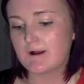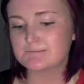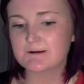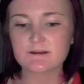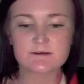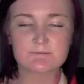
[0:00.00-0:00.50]

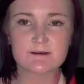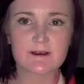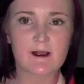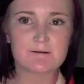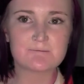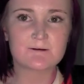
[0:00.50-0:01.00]
But I just
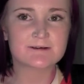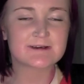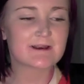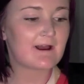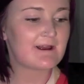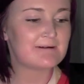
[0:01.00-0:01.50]
want to come on
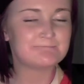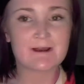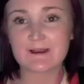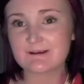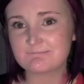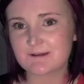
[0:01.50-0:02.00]
today and
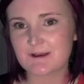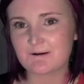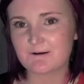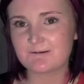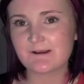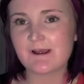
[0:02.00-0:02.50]
make a video
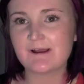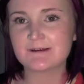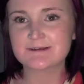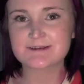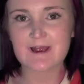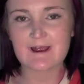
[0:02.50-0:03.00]

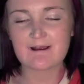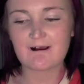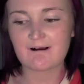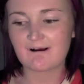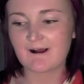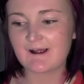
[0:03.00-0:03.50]
and say
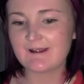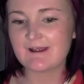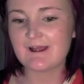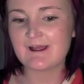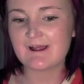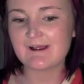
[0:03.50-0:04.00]
hi,
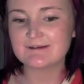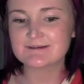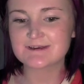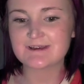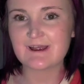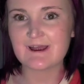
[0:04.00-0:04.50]

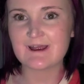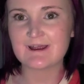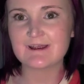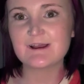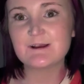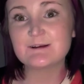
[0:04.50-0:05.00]
and
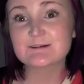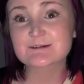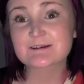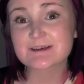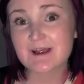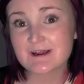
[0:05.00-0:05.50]
yeah.
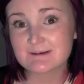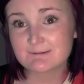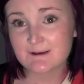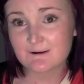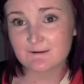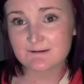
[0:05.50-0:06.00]
So today's
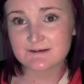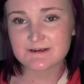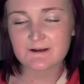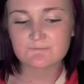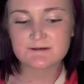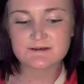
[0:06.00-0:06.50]
video is
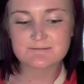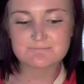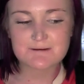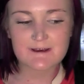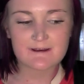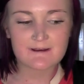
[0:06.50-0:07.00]
going to
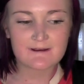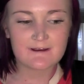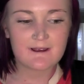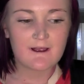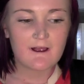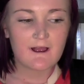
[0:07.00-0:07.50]
be
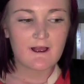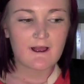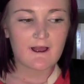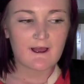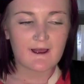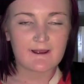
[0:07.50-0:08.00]

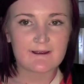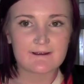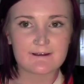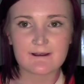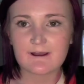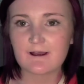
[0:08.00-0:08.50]

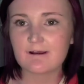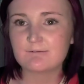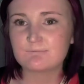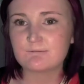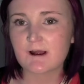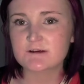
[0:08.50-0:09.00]
a
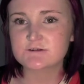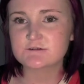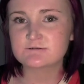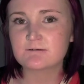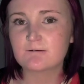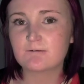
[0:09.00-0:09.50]

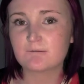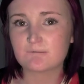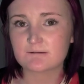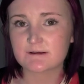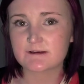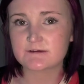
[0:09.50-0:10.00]
fashion
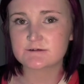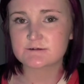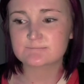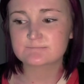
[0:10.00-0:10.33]
haulage.